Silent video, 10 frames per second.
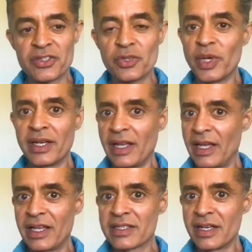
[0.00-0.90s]
So
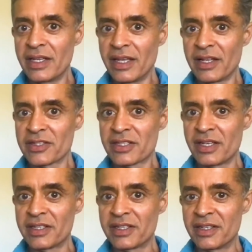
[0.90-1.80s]
Dwayne, is there anything else
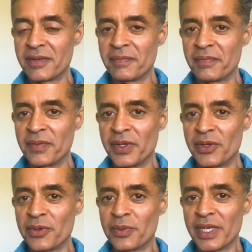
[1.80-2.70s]
that
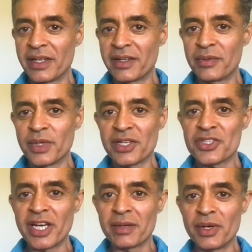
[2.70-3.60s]
we
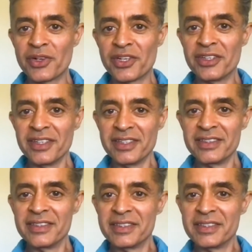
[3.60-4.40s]
can chat about here?